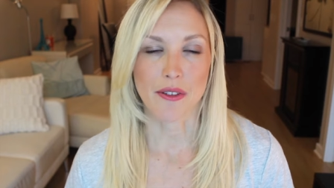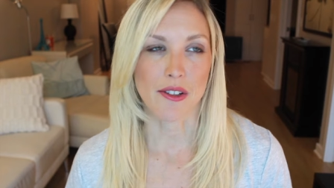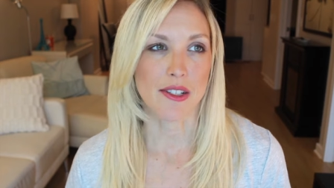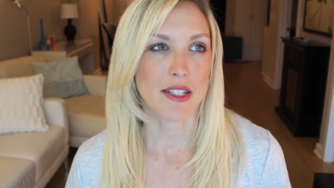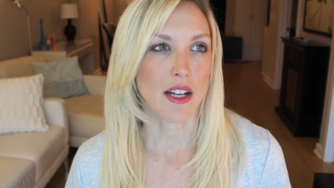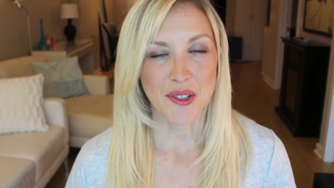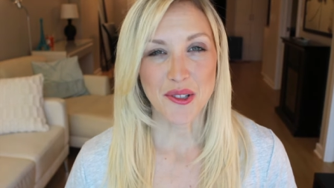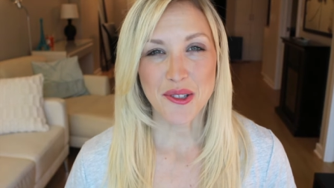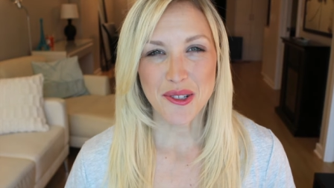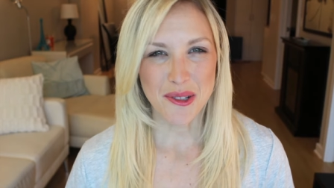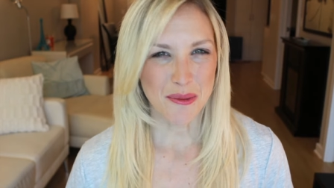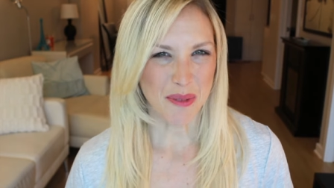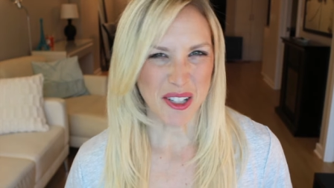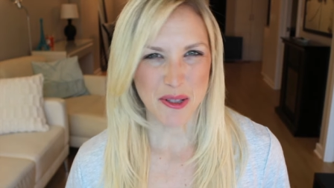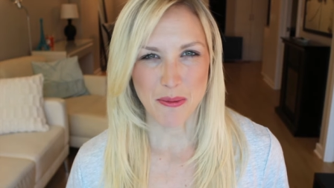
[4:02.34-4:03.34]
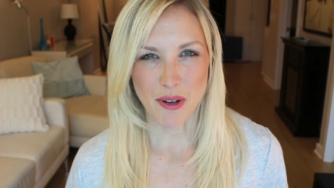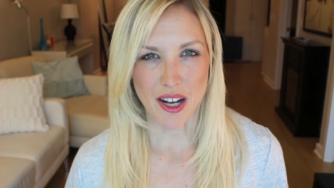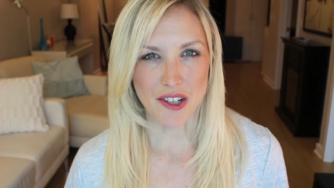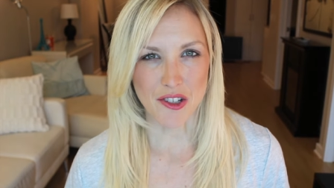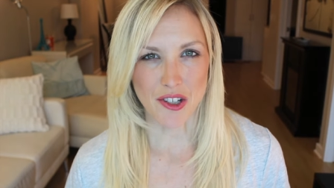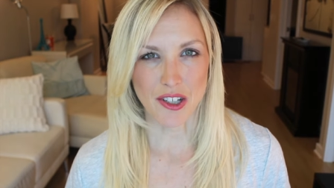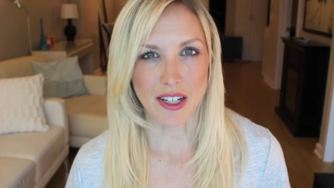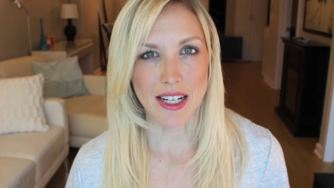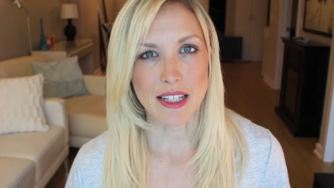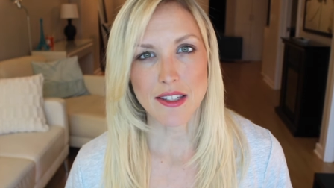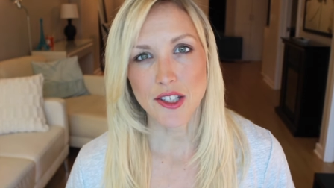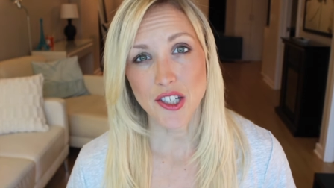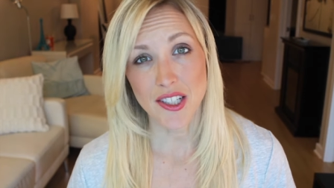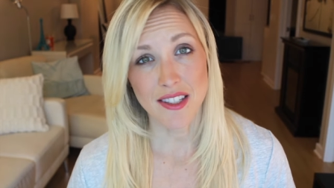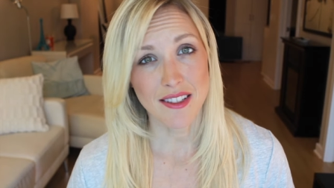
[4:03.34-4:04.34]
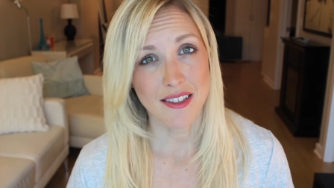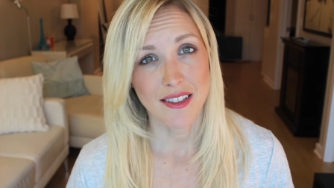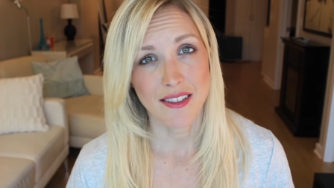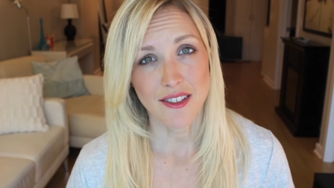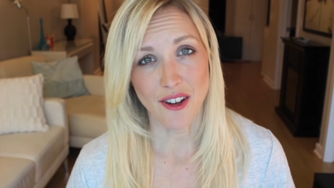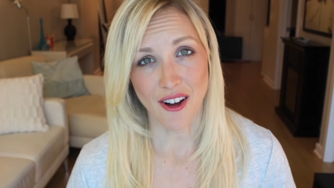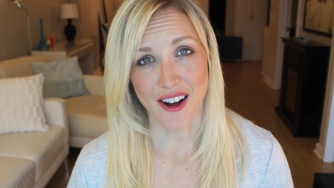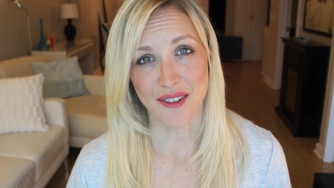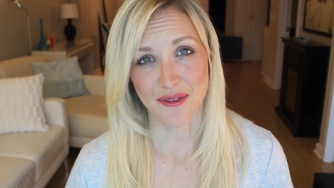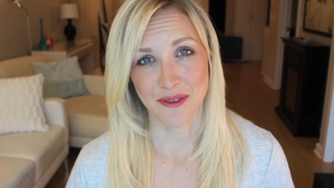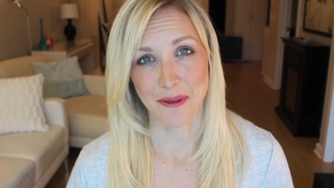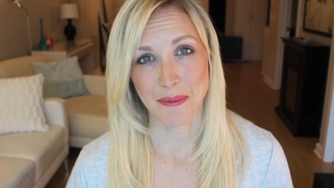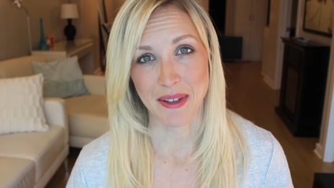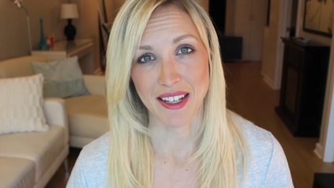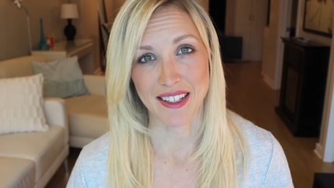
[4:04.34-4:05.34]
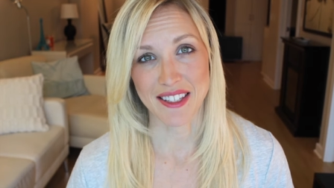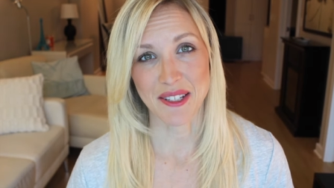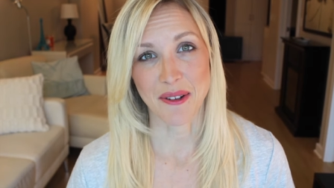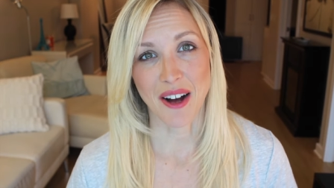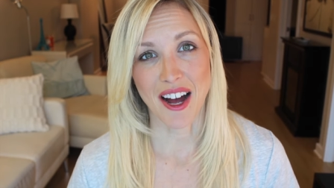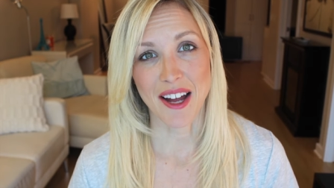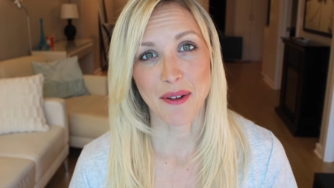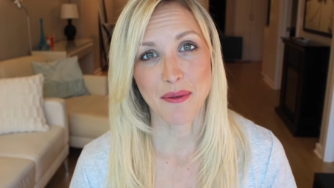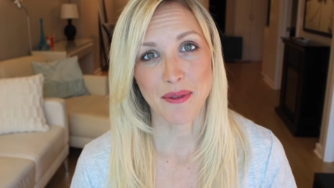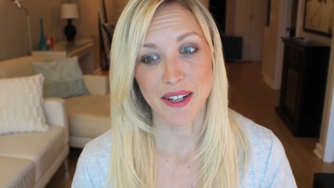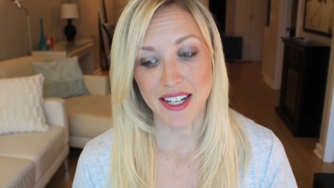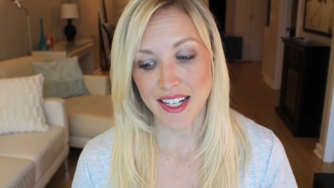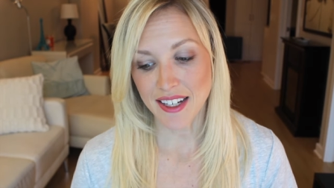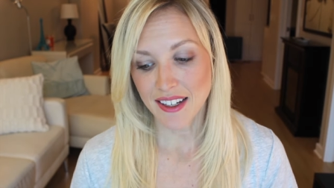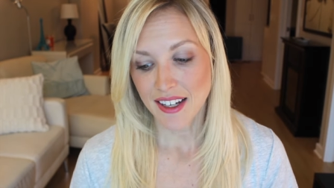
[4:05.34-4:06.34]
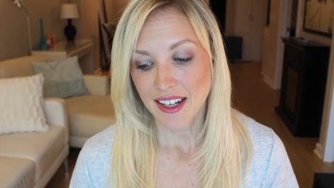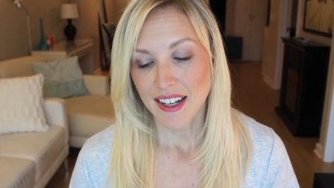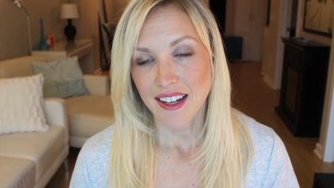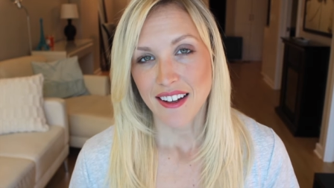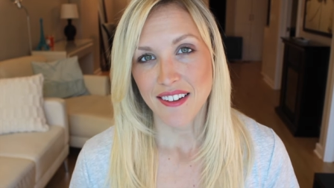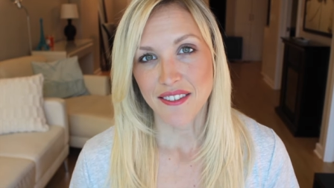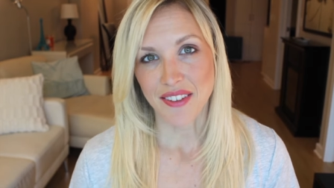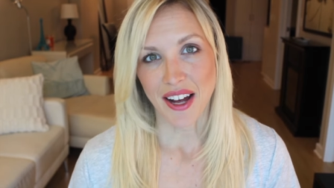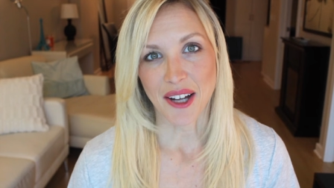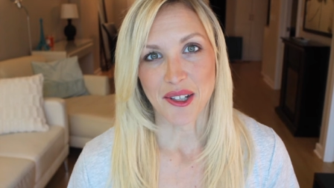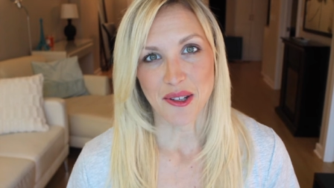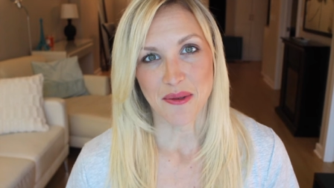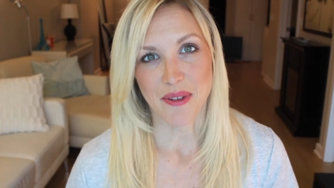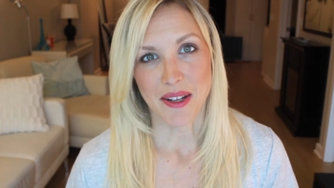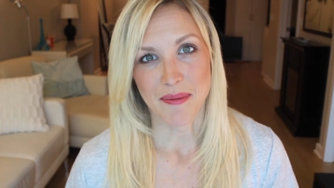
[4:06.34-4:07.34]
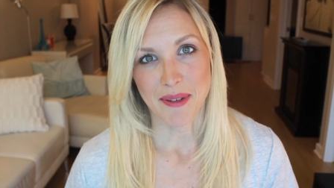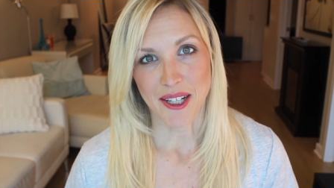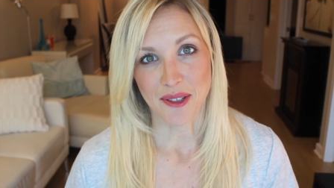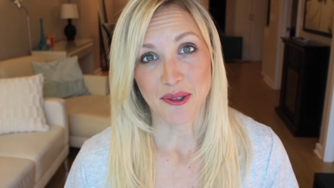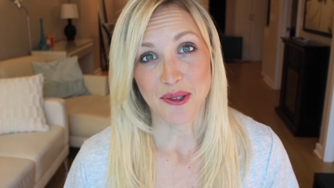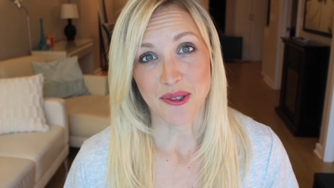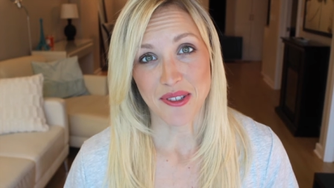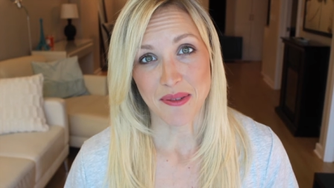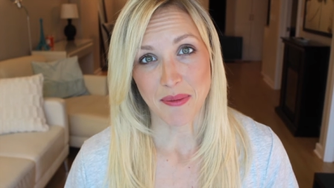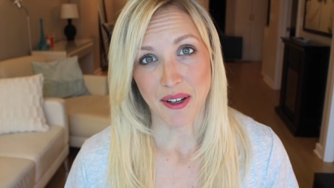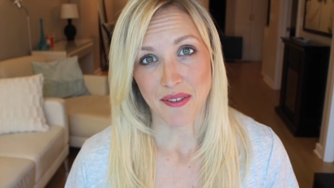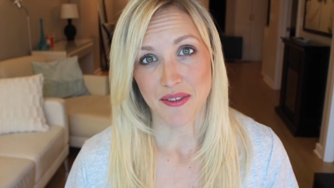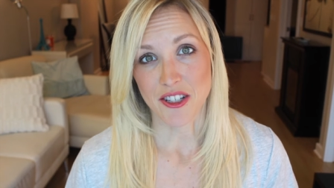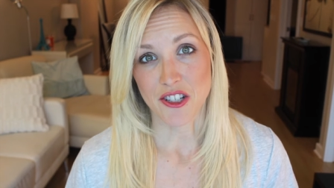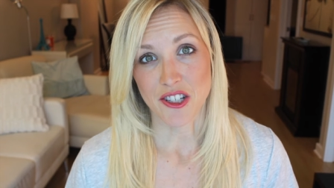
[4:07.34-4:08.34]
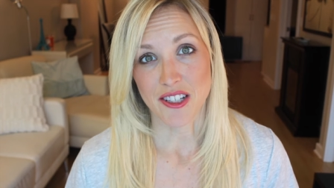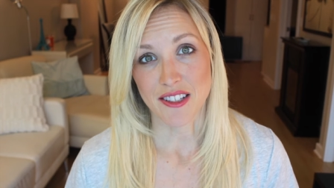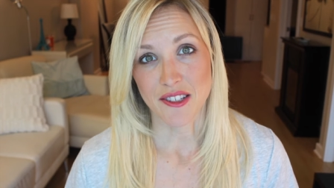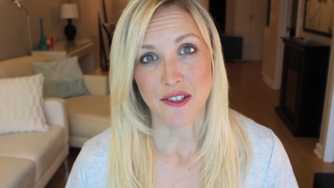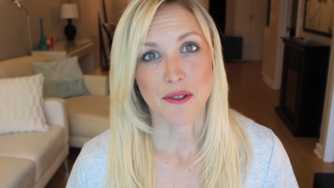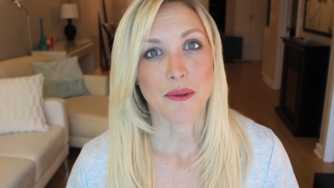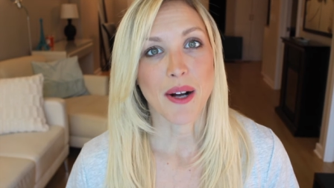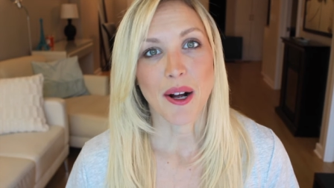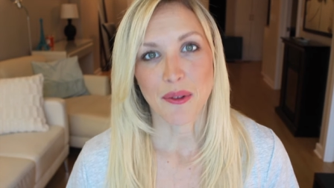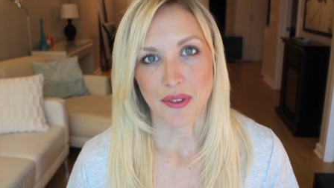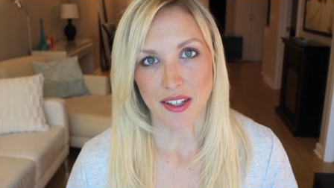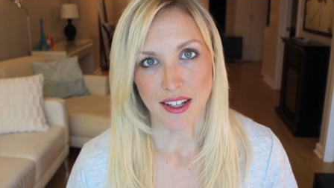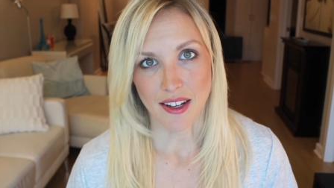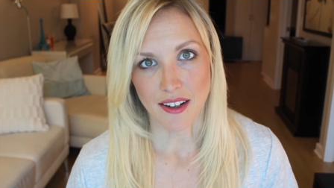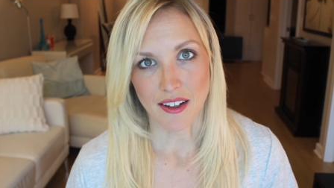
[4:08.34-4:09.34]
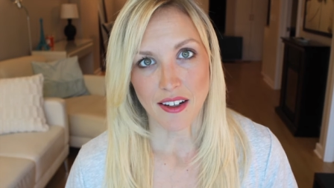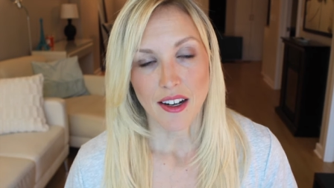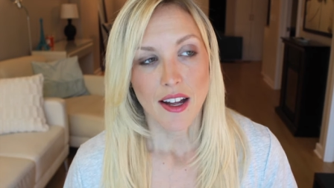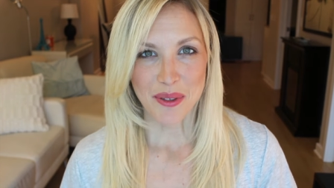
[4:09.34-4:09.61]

first. There's too much pressure. It's just not for me. So I re-evaluate my goals and my visions throughout the year.